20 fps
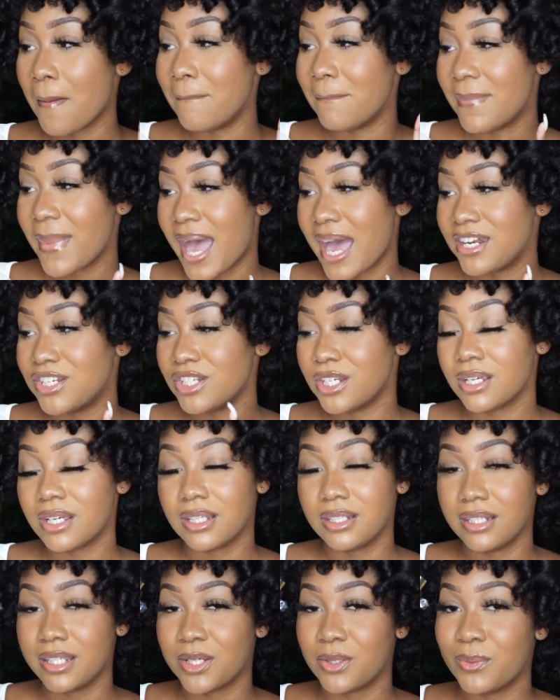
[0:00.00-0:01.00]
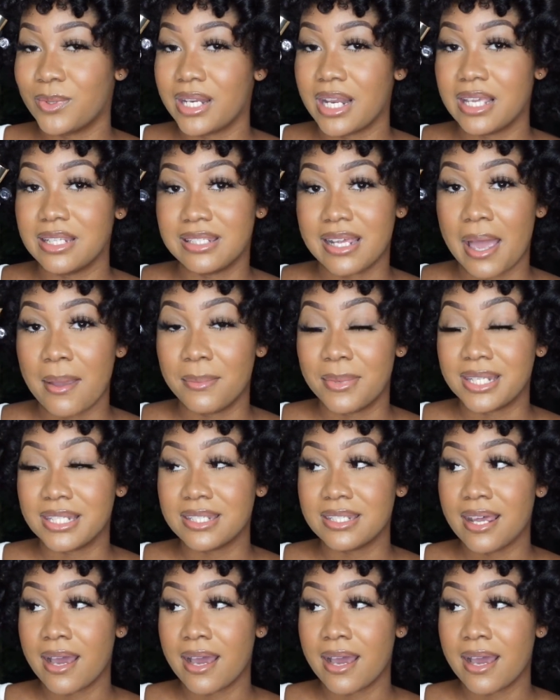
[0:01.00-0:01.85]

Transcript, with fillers: Magic Liquid Diamonds.